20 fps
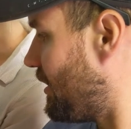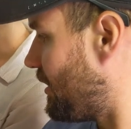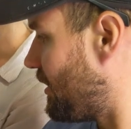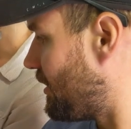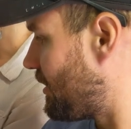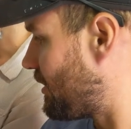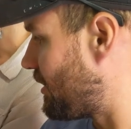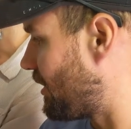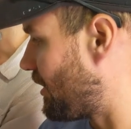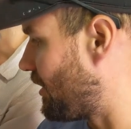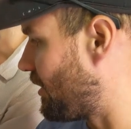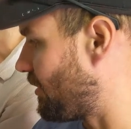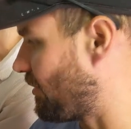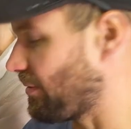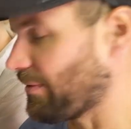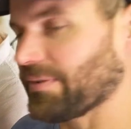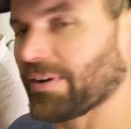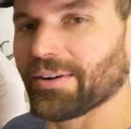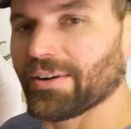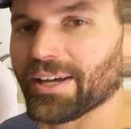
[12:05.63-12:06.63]
So we're
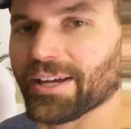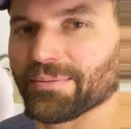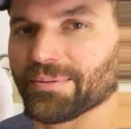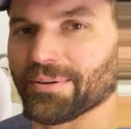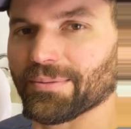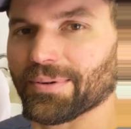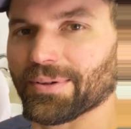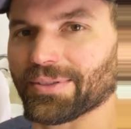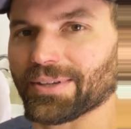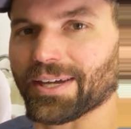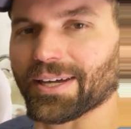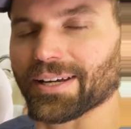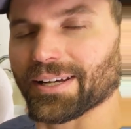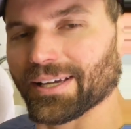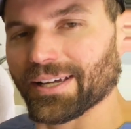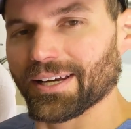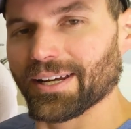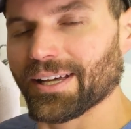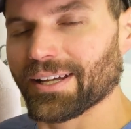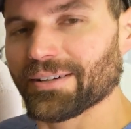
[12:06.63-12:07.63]
very happy about that.
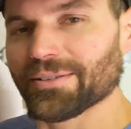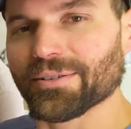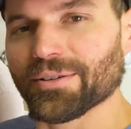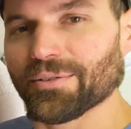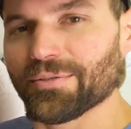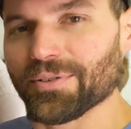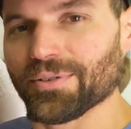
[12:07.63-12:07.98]
And I don't know if you